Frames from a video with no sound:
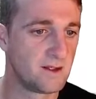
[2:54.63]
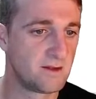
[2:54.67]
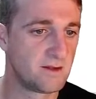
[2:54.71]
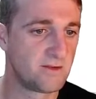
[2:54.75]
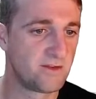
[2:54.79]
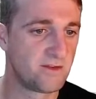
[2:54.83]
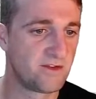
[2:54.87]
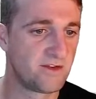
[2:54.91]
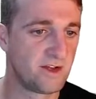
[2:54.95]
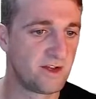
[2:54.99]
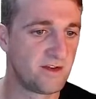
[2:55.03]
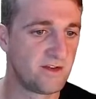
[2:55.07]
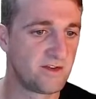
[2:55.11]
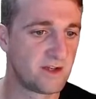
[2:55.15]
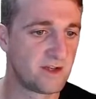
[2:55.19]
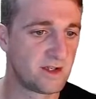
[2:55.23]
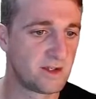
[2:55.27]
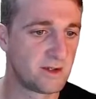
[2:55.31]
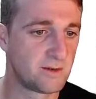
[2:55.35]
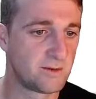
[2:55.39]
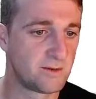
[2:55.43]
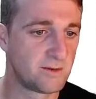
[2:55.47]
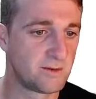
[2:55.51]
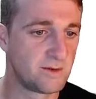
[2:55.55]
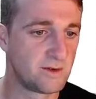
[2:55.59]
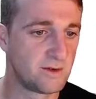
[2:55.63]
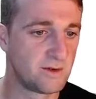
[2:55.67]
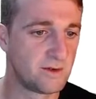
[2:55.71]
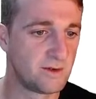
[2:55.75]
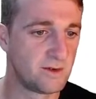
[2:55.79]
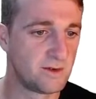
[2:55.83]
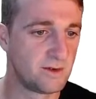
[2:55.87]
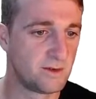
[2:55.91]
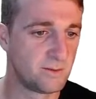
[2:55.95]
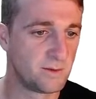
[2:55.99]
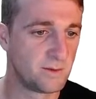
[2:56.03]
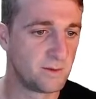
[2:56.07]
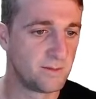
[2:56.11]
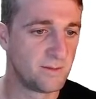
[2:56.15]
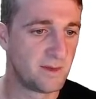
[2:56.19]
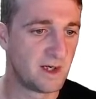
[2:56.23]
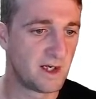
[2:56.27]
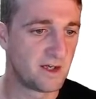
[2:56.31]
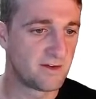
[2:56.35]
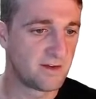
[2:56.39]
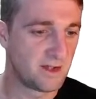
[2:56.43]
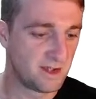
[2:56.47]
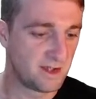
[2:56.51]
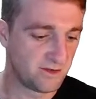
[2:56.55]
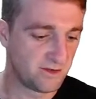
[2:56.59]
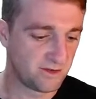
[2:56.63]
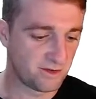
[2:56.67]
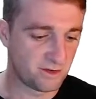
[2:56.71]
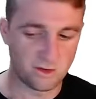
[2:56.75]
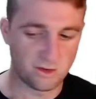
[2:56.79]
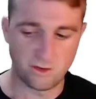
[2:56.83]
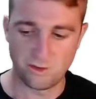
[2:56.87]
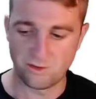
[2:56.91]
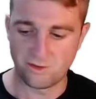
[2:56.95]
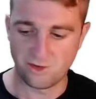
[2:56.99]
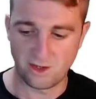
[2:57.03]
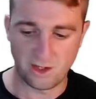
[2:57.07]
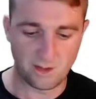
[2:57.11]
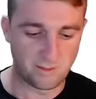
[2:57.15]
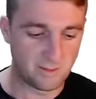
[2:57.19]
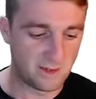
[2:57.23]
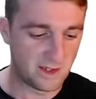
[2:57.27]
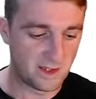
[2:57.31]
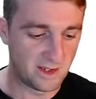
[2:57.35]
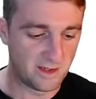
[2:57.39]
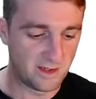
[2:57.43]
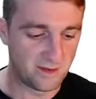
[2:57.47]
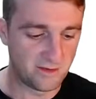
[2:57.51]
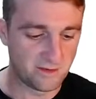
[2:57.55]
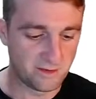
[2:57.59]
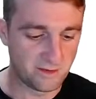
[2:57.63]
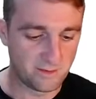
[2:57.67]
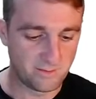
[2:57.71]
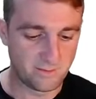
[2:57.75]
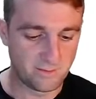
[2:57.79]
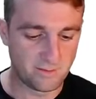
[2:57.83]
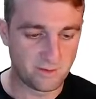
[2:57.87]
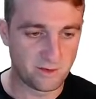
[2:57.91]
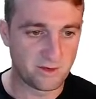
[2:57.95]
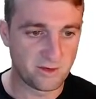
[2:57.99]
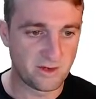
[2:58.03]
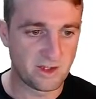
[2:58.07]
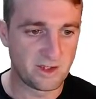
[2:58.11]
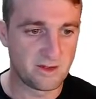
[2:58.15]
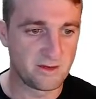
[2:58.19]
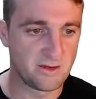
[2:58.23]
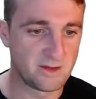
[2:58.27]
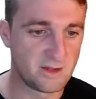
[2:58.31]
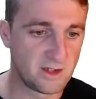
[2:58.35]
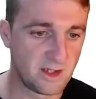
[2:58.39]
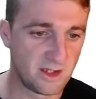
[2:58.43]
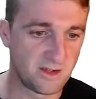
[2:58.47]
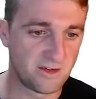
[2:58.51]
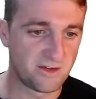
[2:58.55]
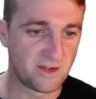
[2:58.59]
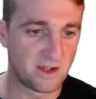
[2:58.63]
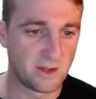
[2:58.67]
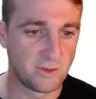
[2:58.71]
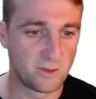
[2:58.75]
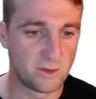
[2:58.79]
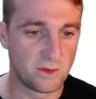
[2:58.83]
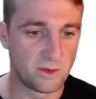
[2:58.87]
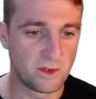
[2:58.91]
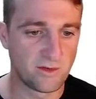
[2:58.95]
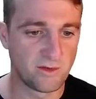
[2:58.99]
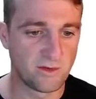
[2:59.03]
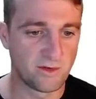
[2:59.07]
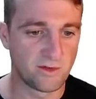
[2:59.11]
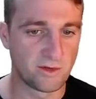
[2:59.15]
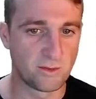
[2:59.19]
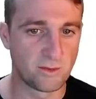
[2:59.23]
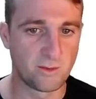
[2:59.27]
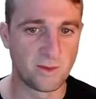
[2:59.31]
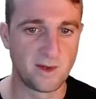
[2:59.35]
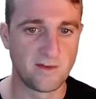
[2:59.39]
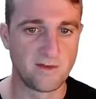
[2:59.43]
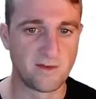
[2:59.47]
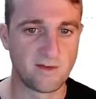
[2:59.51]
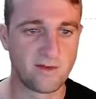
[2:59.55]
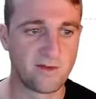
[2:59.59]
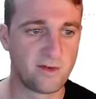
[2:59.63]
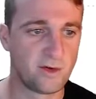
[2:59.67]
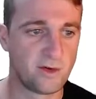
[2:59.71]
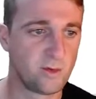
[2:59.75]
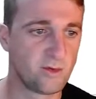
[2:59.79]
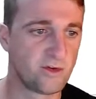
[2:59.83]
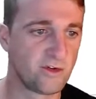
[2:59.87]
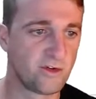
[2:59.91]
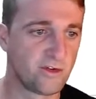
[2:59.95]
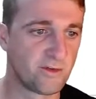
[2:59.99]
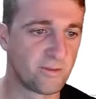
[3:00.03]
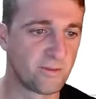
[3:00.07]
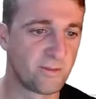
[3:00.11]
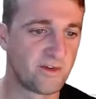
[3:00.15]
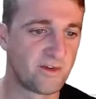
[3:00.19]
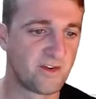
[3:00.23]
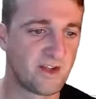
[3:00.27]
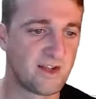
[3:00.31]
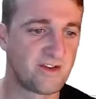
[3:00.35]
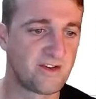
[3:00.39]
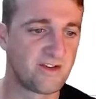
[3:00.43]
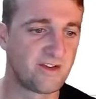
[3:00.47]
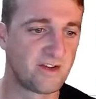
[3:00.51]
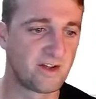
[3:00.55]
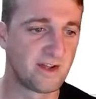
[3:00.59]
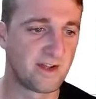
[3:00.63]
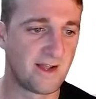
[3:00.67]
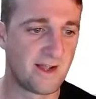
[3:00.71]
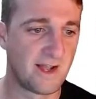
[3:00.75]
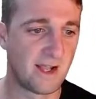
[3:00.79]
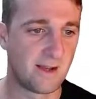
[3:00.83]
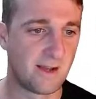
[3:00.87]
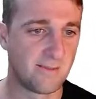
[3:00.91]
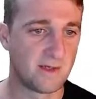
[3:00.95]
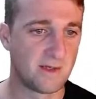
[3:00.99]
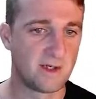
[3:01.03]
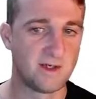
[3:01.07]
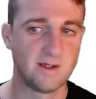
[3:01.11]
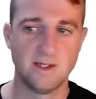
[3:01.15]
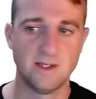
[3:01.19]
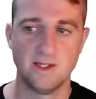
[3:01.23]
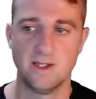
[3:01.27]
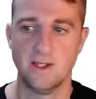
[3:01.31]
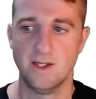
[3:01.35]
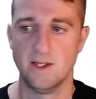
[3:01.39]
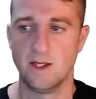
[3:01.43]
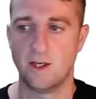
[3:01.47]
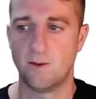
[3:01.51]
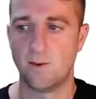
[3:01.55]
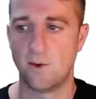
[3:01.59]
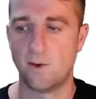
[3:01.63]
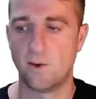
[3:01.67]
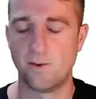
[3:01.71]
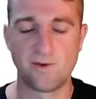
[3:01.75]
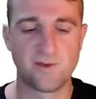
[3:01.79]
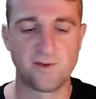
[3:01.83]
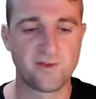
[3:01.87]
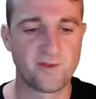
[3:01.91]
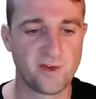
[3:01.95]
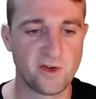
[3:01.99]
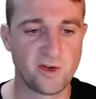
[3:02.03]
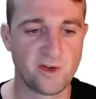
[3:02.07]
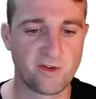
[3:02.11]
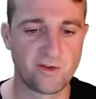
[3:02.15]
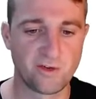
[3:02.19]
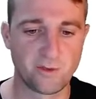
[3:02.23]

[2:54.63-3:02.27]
Stands it out. And we'll mark it as all-time highs. So that, like I say, will give us somewhere in the future to potentially aim at. And what I want to first